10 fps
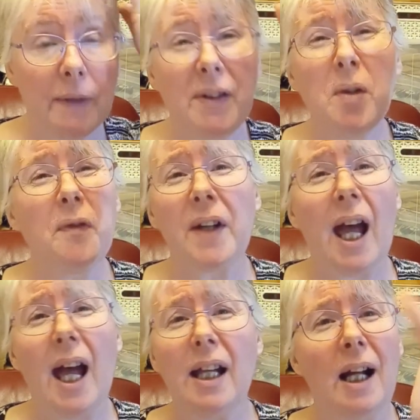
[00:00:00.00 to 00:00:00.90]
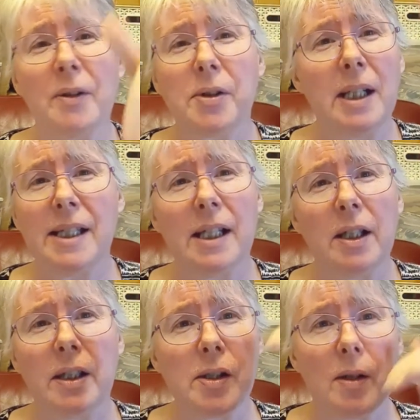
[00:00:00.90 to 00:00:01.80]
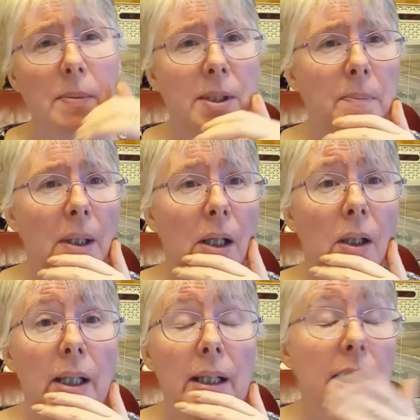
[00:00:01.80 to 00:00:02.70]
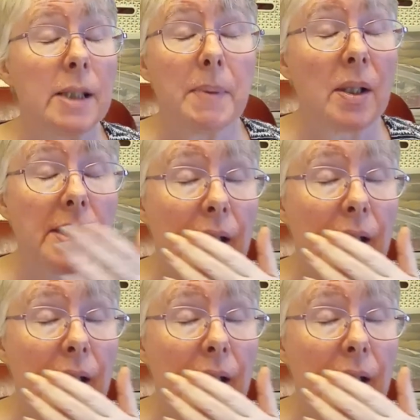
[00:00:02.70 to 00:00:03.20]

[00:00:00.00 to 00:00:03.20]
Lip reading: If I do forget, it's in the description below. It's because it's